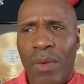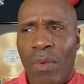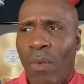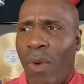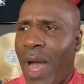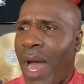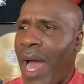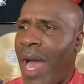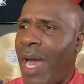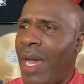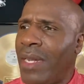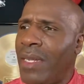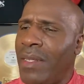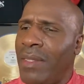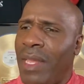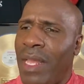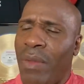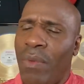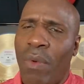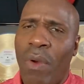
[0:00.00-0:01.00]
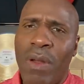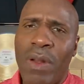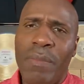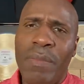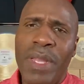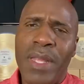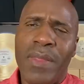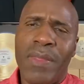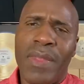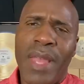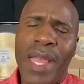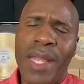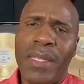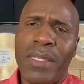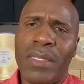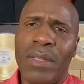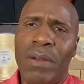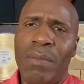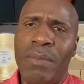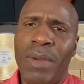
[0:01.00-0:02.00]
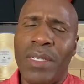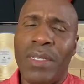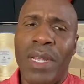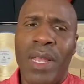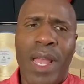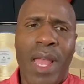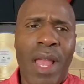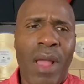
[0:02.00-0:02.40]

Why do they want to be thanked so much?